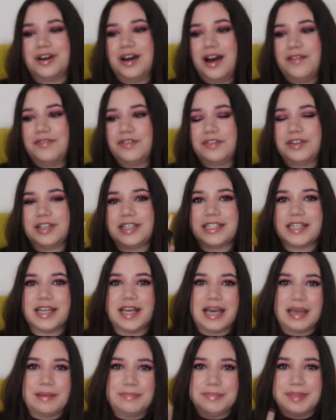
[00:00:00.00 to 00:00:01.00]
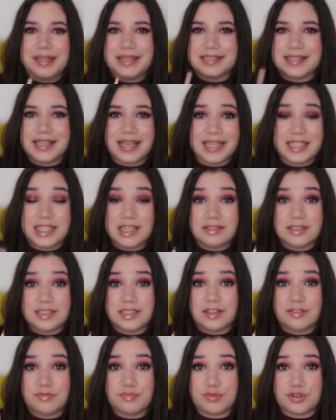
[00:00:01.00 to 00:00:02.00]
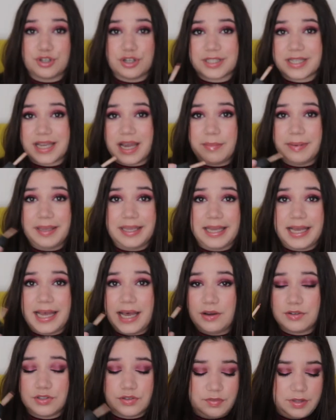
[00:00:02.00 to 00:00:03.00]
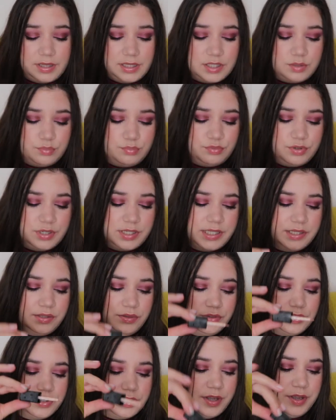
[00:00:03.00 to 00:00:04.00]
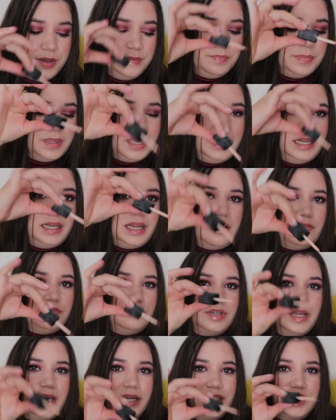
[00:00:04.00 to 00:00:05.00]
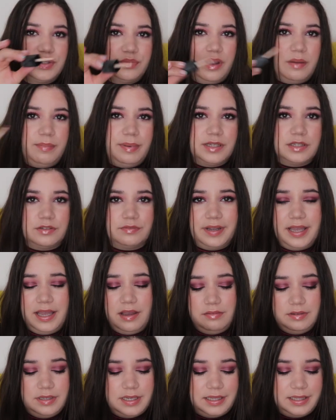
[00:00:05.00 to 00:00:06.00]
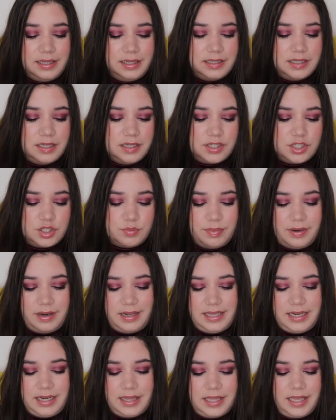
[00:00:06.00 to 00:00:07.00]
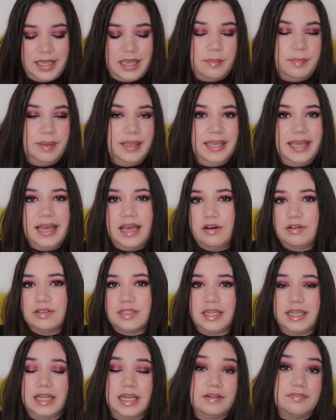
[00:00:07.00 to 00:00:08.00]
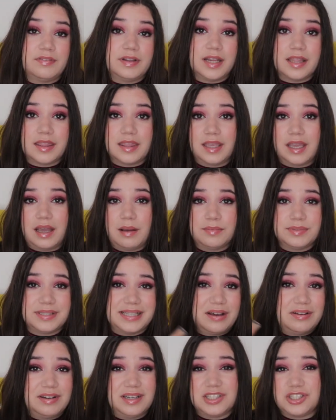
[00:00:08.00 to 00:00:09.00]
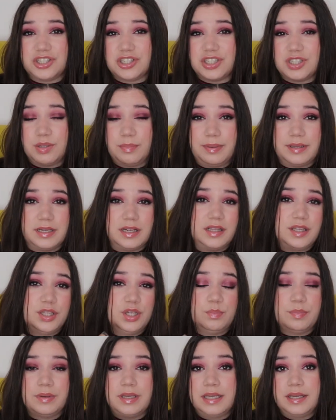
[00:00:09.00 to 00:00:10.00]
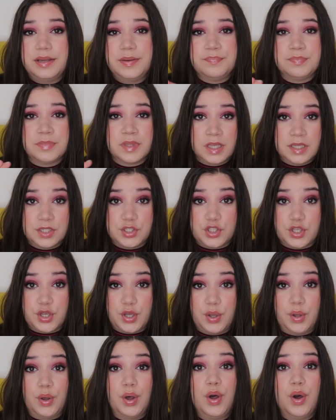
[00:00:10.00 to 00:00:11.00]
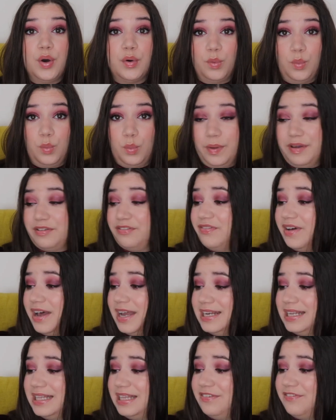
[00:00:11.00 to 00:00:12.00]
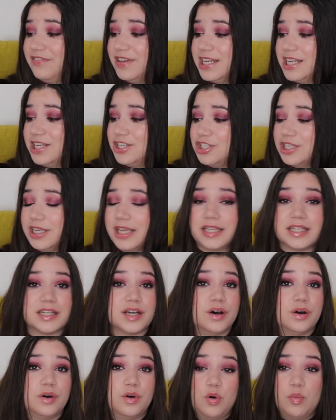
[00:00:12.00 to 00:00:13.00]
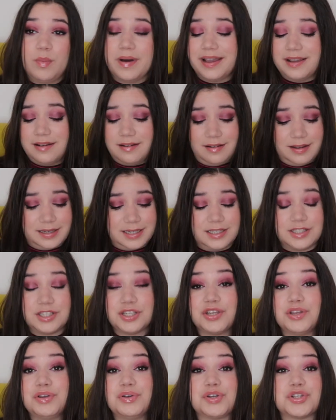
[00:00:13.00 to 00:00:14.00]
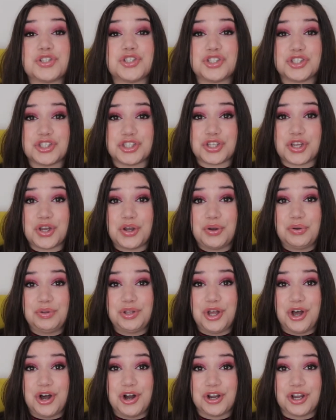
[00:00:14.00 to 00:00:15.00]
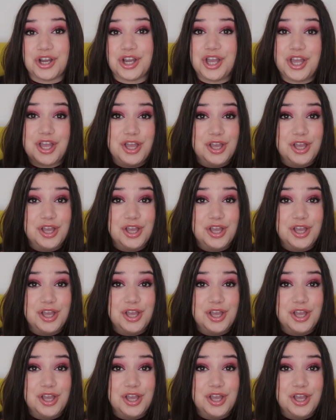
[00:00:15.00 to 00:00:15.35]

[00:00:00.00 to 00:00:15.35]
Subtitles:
half of the time there's like not enough product coming out of the little bristles, and then I have to like swipe it around, and then there's just barely anything coming out, and then if anything comes out it's just a bit gloopy. So we finally finished it. Oh my god, it took so long.